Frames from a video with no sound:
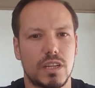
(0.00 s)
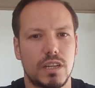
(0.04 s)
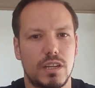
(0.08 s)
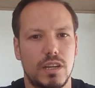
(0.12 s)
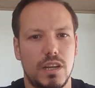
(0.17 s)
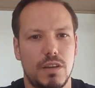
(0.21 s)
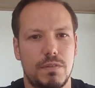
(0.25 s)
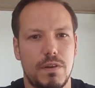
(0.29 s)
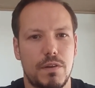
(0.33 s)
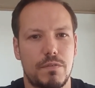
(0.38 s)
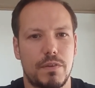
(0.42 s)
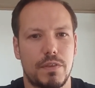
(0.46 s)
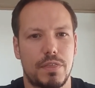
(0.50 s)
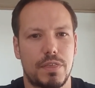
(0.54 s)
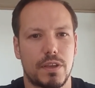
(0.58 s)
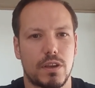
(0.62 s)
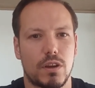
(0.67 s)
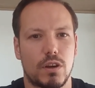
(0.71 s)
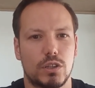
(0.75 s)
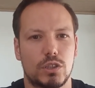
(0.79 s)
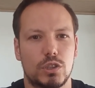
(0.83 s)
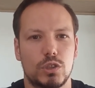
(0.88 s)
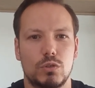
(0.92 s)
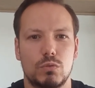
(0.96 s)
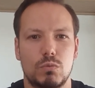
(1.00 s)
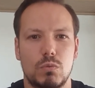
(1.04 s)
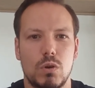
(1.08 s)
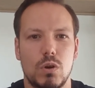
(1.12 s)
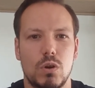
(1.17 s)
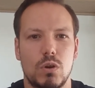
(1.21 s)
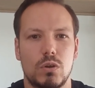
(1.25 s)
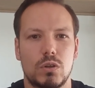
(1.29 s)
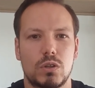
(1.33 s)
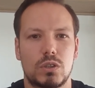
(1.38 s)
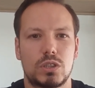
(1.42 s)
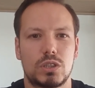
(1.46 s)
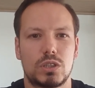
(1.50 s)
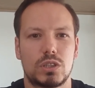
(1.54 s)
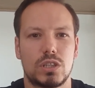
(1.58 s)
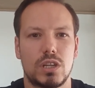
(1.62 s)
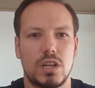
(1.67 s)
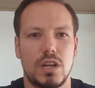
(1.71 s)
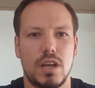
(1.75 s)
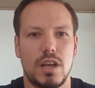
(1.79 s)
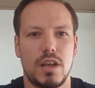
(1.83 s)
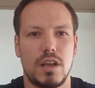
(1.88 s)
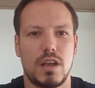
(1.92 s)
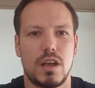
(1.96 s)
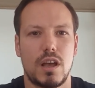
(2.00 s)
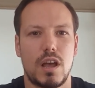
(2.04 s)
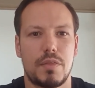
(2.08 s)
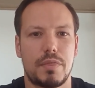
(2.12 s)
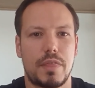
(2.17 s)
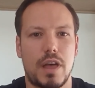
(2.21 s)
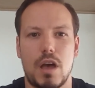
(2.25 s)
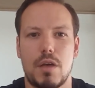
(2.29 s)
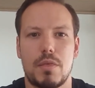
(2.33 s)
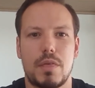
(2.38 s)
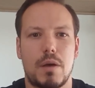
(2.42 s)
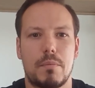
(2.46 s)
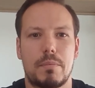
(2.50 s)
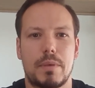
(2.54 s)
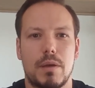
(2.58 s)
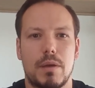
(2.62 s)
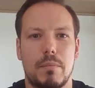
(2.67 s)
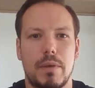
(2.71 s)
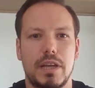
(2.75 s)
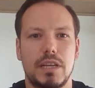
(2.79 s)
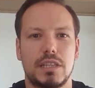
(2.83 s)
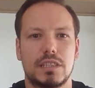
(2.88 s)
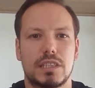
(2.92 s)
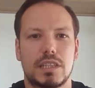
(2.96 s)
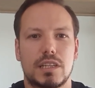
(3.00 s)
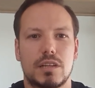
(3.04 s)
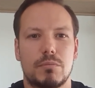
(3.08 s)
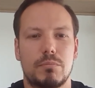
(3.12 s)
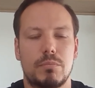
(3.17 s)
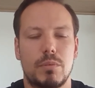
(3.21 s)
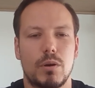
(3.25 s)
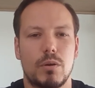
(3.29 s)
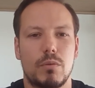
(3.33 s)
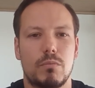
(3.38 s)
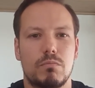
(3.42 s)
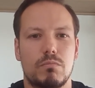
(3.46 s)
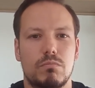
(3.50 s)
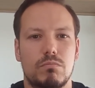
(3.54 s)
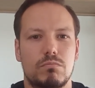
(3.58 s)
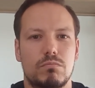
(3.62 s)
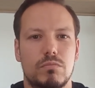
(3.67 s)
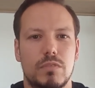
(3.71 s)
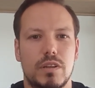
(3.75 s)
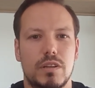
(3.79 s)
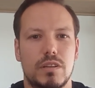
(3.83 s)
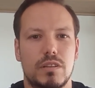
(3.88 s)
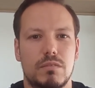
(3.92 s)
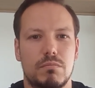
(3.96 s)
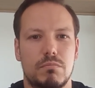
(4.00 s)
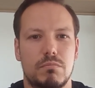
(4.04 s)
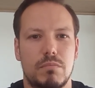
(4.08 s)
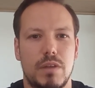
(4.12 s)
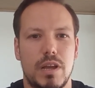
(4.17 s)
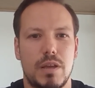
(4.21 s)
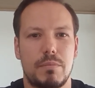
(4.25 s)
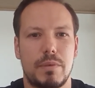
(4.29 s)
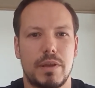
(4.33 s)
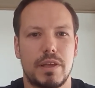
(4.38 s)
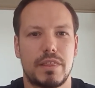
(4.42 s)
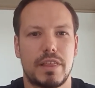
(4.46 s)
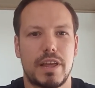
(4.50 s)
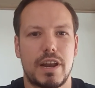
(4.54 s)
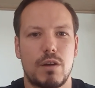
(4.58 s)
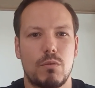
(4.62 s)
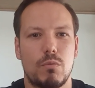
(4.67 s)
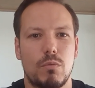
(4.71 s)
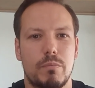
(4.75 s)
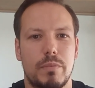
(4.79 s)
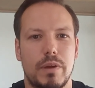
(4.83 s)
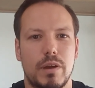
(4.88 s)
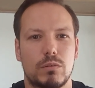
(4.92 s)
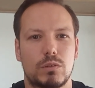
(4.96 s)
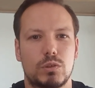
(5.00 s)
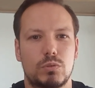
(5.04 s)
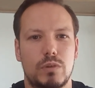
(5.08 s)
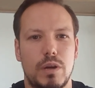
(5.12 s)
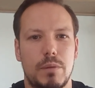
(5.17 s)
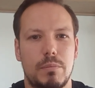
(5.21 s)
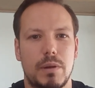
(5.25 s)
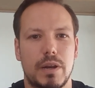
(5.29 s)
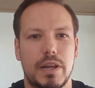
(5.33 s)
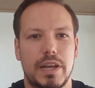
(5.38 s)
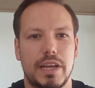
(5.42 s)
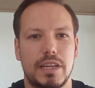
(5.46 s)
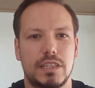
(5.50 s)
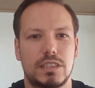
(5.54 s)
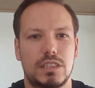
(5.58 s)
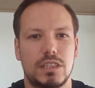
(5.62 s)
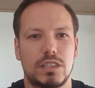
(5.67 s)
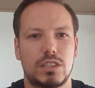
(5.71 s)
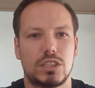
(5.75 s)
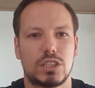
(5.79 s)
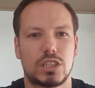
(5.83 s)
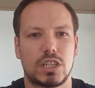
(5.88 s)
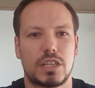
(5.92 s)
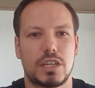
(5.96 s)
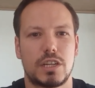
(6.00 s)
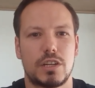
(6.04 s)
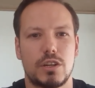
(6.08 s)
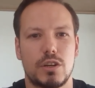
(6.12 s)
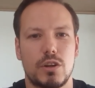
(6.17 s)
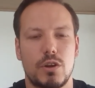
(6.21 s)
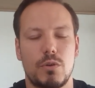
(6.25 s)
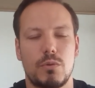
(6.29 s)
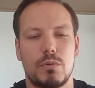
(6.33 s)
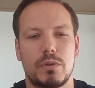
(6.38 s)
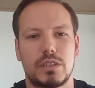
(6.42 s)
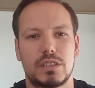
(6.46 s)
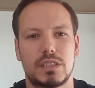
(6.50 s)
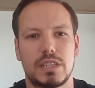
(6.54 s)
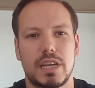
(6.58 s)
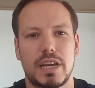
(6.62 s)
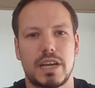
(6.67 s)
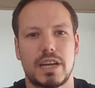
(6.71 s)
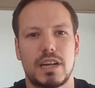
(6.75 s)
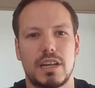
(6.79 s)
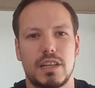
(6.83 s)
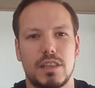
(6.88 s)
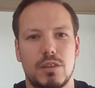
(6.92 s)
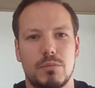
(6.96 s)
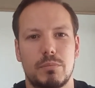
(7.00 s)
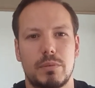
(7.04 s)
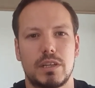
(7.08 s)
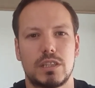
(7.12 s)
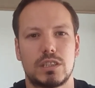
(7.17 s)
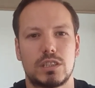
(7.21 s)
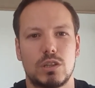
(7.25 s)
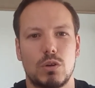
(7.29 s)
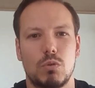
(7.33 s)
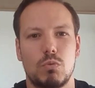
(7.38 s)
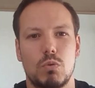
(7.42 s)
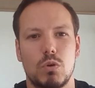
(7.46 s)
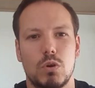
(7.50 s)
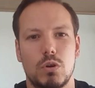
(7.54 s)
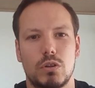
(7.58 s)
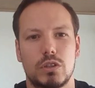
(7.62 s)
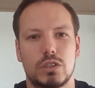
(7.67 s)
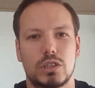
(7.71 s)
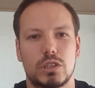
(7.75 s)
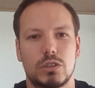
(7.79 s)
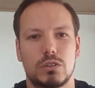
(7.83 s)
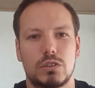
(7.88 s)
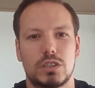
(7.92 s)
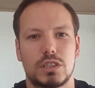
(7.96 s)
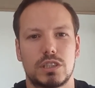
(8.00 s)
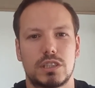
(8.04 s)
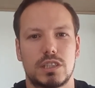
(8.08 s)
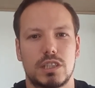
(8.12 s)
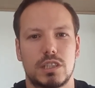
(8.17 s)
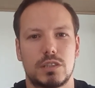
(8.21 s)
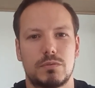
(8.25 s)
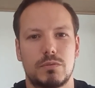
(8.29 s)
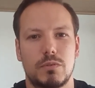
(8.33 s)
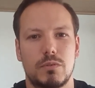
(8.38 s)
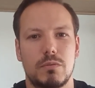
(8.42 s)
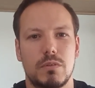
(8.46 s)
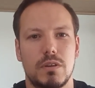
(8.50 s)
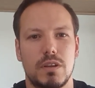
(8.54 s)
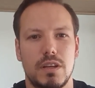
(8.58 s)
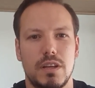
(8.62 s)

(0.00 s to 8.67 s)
if everything I do works, that'd be amazing. But maybe then I wouldn't be able to replicate it, because I didn't know exactly the bits that weren't so successful.